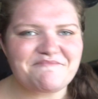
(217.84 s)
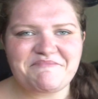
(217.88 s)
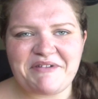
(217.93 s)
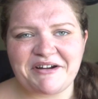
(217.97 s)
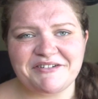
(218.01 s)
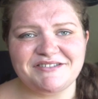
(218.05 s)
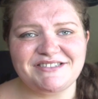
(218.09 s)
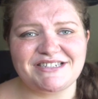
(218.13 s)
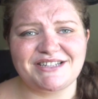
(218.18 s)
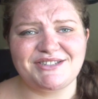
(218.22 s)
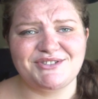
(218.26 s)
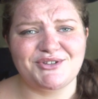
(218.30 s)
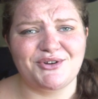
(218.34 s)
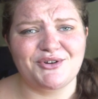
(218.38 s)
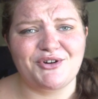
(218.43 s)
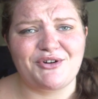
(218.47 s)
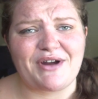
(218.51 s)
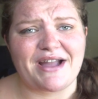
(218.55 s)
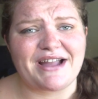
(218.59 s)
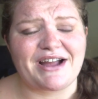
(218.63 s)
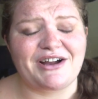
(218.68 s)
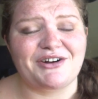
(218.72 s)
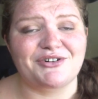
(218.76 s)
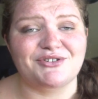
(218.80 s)
Parent Death Toll and
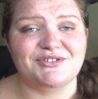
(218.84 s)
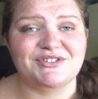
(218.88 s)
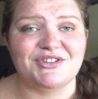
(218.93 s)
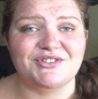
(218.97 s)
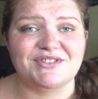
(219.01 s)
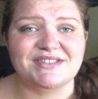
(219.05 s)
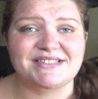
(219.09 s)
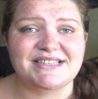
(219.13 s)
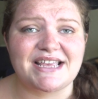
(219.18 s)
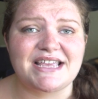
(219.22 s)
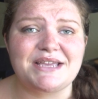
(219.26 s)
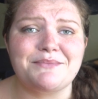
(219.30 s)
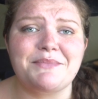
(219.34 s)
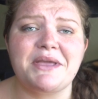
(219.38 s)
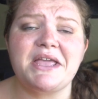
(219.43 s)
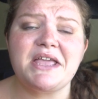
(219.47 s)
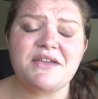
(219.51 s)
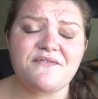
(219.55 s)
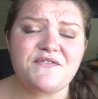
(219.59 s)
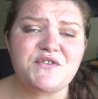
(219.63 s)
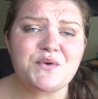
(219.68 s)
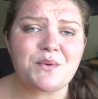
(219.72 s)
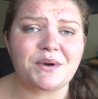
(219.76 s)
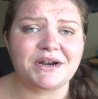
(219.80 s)
Crack Honor are the same.
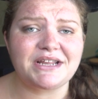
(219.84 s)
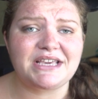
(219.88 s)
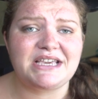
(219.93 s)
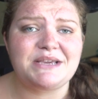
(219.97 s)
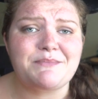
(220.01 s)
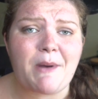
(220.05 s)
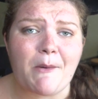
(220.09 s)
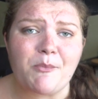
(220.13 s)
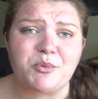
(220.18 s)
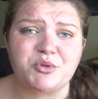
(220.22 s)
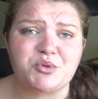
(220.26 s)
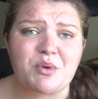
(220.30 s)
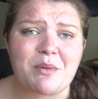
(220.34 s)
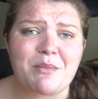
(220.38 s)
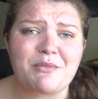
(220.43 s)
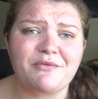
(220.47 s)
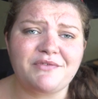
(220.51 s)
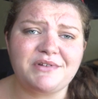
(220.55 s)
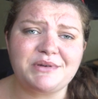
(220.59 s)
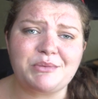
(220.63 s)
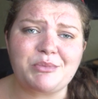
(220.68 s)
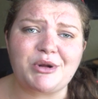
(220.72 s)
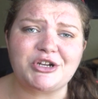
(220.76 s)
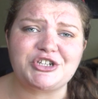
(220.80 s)
If you want to keep up with what
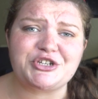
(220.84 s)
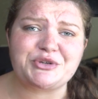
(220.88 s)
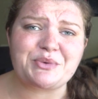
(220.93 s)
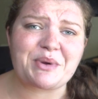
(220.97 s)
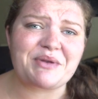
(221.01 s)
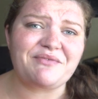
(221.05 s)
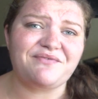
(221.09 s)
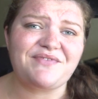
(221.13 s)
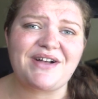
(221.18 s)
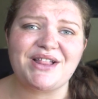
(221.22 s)
movie I'm watching when,